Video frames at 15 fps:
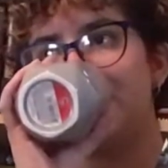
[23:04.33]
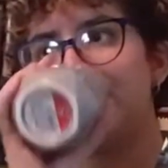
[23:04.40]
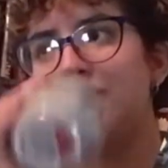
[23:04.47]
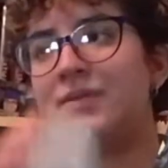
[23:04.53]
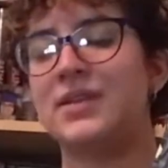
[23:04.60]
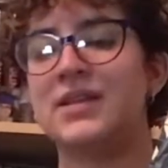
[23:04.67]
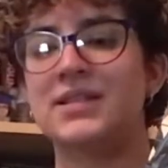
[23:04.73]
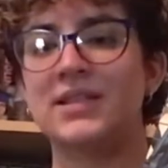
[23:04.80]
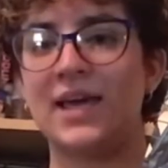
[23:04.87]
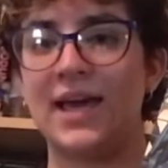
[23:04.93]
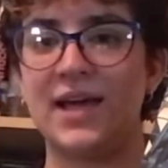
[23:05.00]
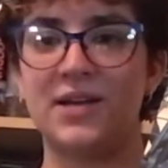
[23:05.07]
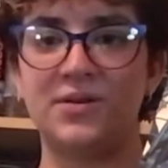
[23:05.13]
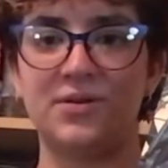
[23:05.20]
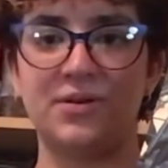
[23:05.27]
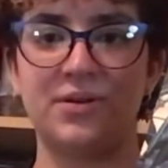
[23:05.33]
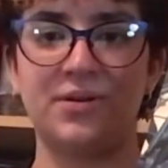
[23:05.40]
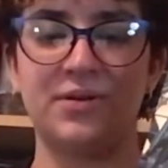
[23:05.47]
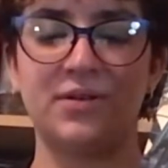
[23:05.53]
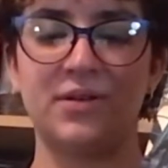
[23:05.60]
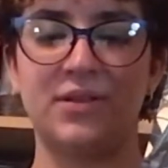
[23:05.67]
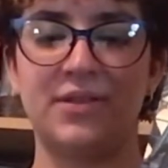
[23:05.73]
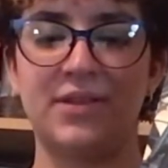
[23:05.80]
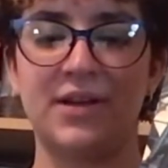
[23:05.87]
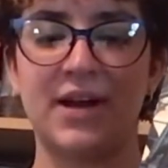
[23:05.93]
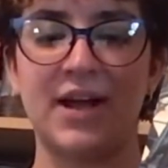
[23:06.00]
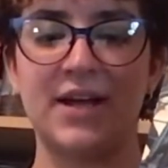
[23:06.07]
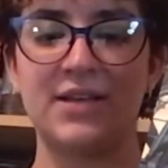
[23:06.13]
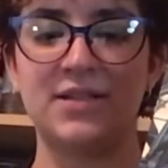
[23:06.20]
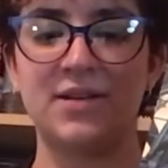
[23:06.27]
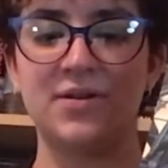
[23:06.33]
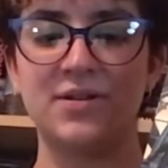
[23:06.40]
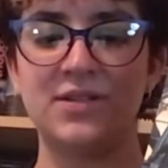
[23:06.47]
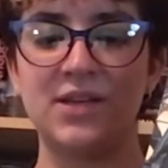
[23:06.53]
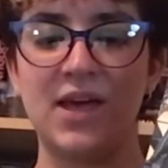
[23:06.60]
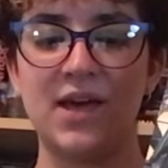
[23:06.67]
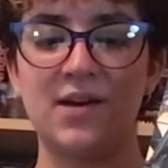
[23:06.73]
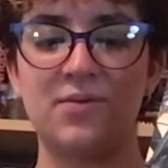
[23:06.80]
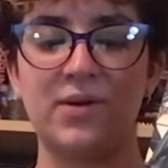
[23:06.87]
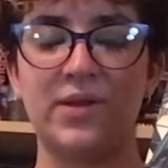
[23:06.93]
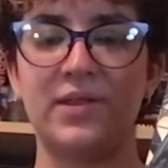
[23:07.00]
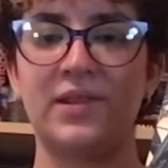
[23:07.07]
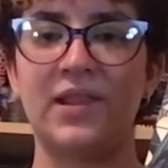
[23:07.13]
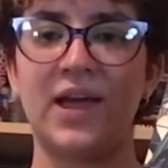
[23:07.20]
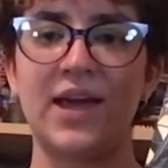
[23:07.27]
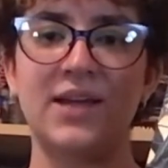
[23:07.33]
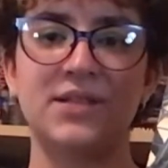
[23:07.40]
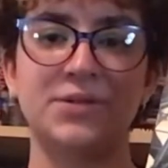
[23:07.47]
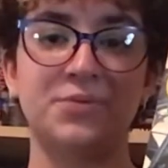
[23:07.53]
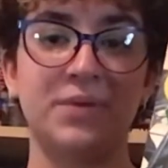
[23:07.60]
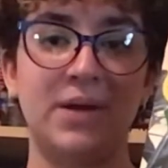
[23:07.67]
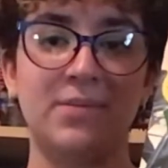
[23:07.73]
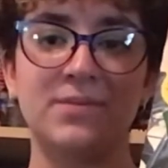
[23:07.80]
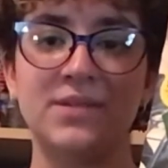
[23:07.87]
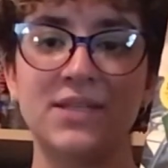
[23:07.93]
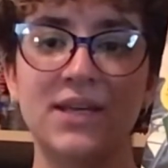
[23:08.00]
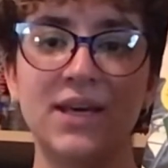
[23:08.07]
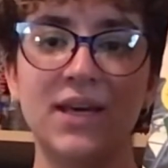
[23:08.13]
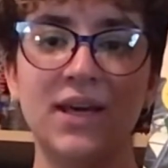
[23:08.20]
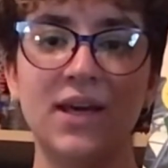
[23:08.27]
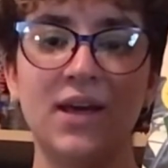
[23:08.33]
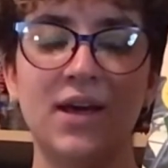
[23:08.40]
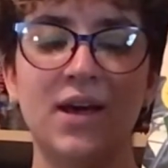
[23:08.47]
this candle that I associate with light whimsy,